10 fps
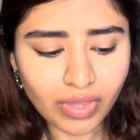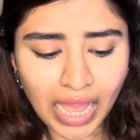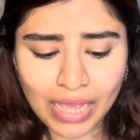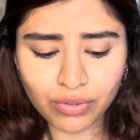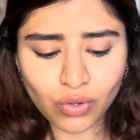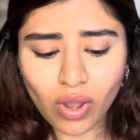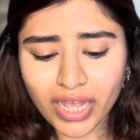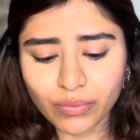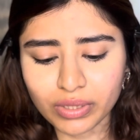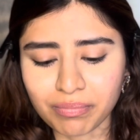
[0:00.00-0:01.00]
I would go
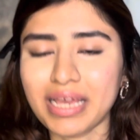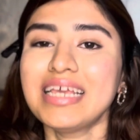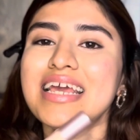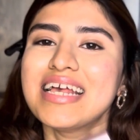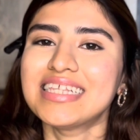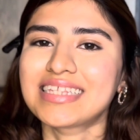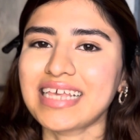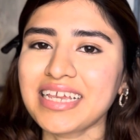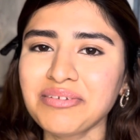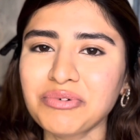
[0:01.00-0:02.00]
ahead with my
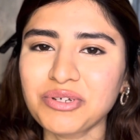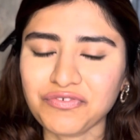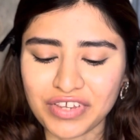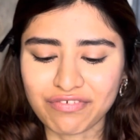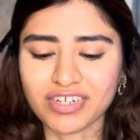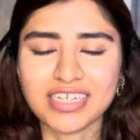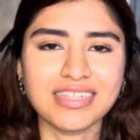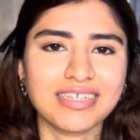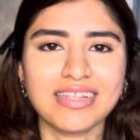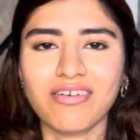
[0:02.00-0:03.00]
second most favorite
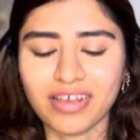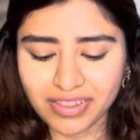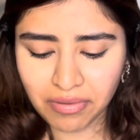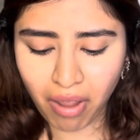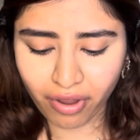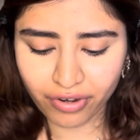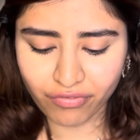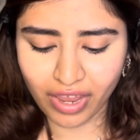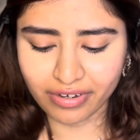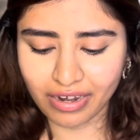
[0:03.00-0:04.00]
concealer in the market
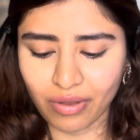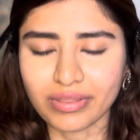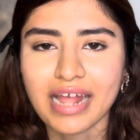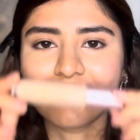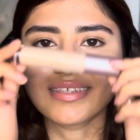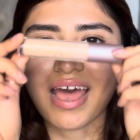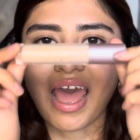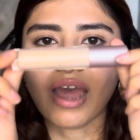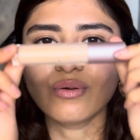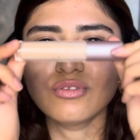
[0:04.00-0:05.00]
right now, that is
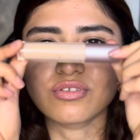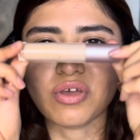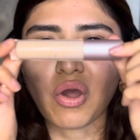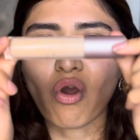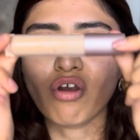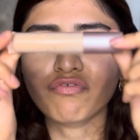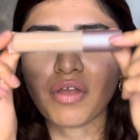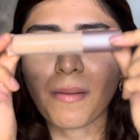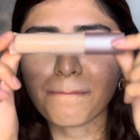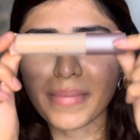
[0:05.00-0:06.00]
House of
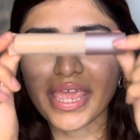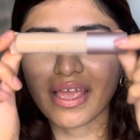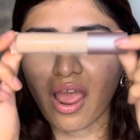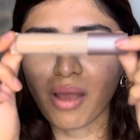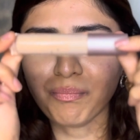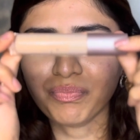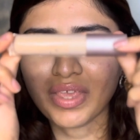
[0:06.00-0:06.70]
Makeup.